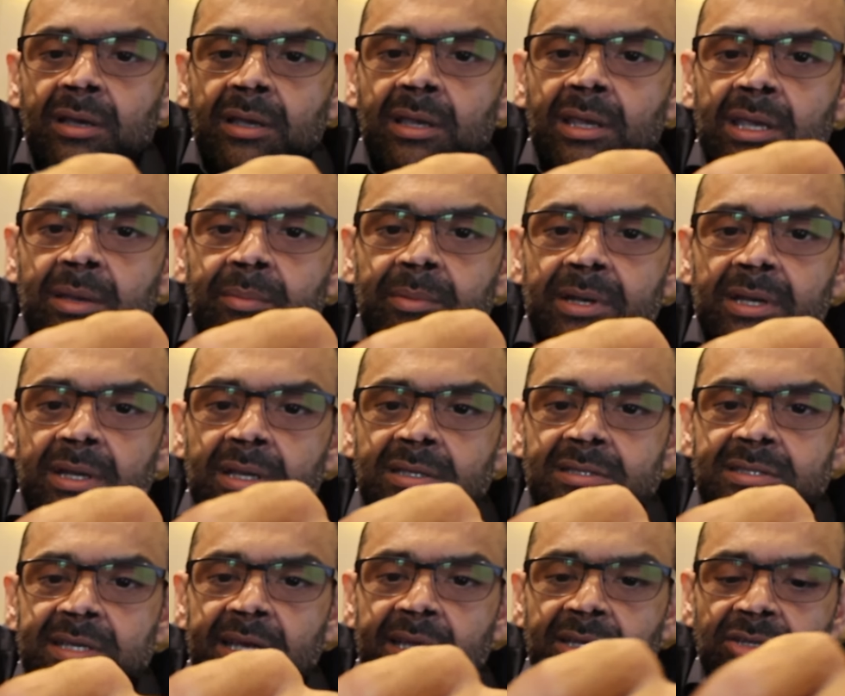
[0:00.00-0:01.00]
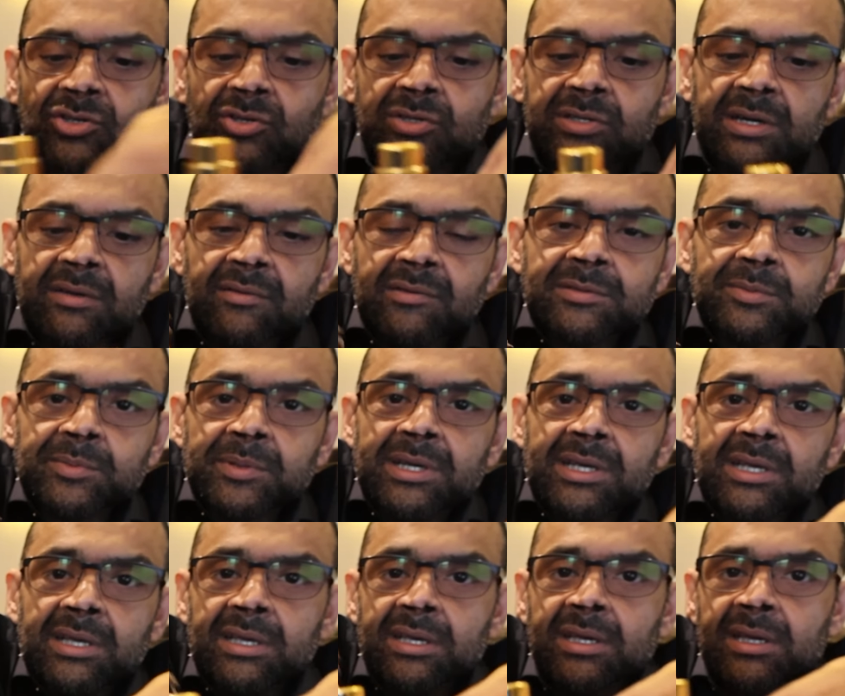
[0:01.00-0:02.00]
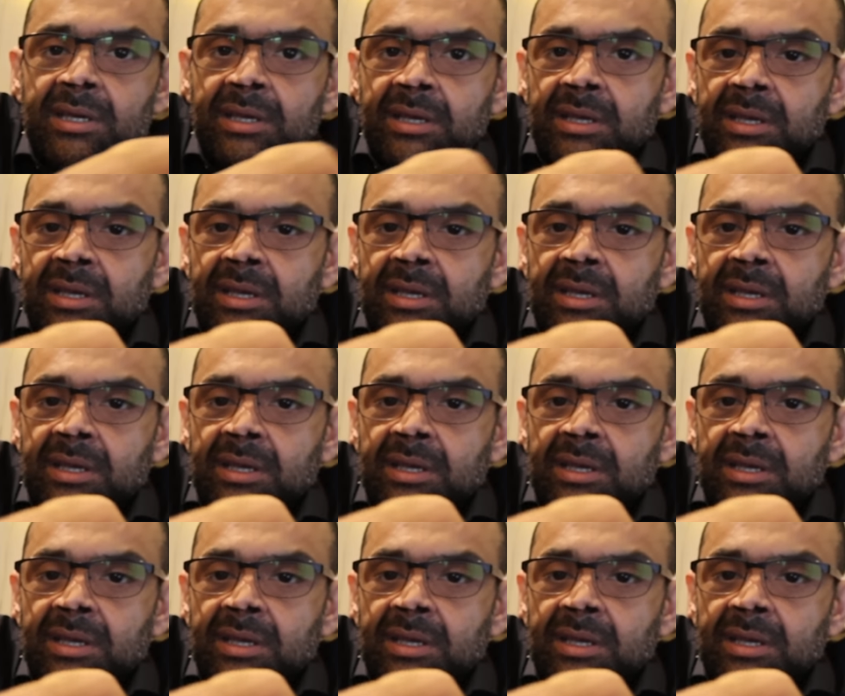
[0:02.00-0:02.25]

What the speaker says: keep it inside your travel spray